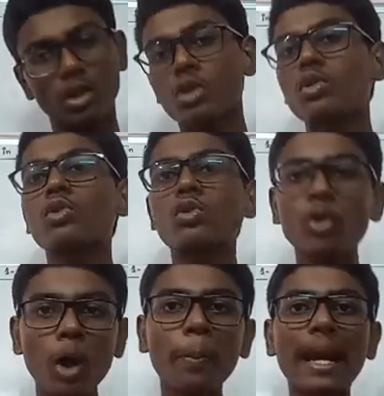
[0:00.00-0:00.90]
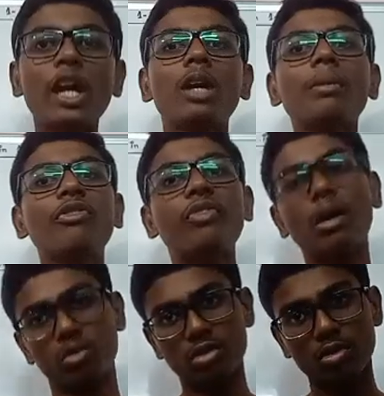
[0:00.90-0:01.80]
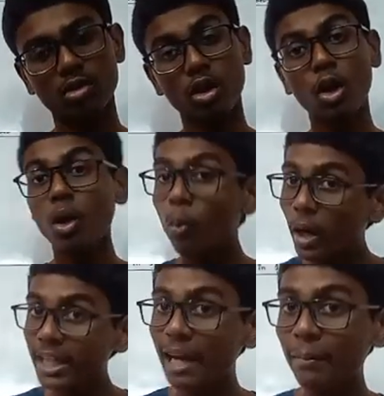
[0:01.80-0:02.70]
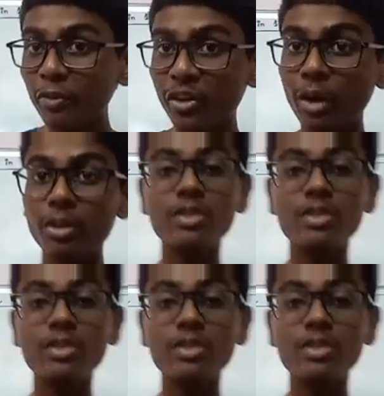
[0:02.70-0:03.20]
So slope cannot be found. What can be found